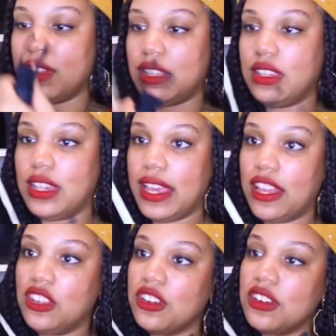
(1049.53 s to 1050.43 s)

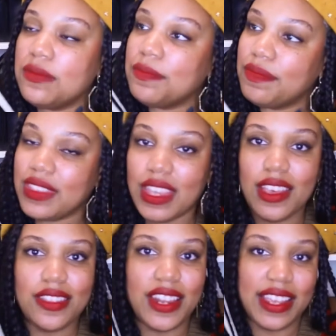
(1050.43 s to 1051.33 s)
lanyard
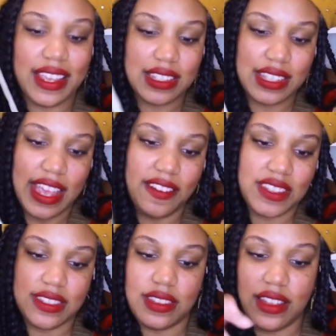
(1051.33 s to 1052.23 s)
that I guess
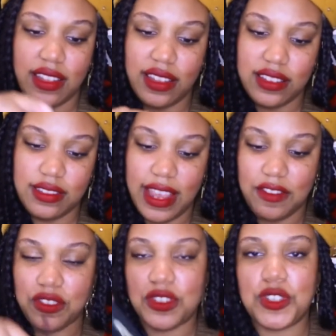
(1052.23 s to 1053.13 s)
as the
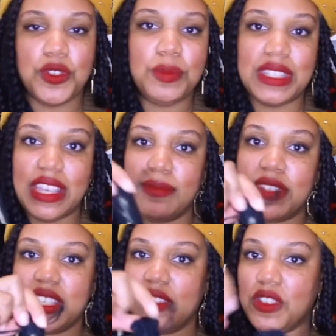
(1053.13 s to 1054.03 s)
after the tube is
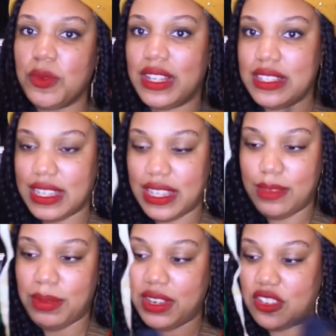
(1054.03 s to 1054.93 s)
empty, if you want to
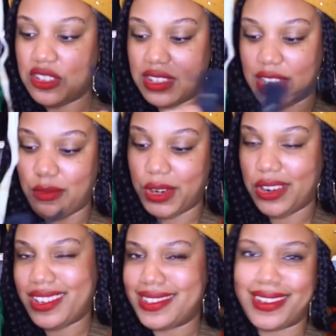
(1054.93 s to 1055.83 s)
keep it and just like wear
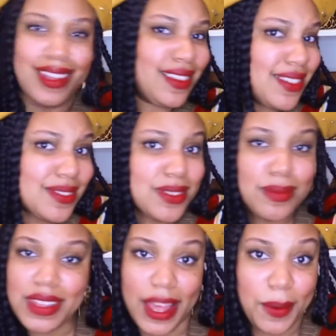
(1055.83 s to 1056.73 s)
it as a necklace or
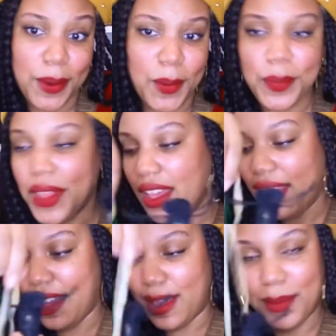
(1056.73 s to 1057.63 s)
something, I don't know.
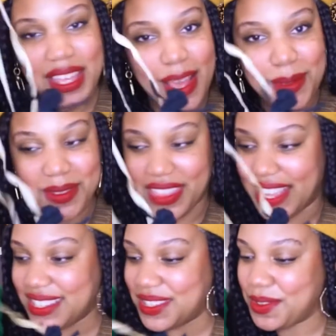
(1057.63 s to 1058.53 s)
Um, it comes with
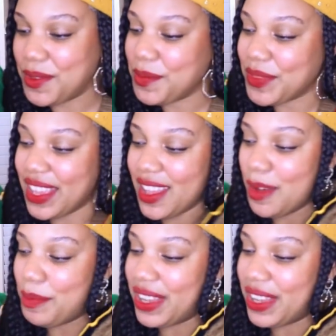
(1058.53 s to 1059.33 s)
that too but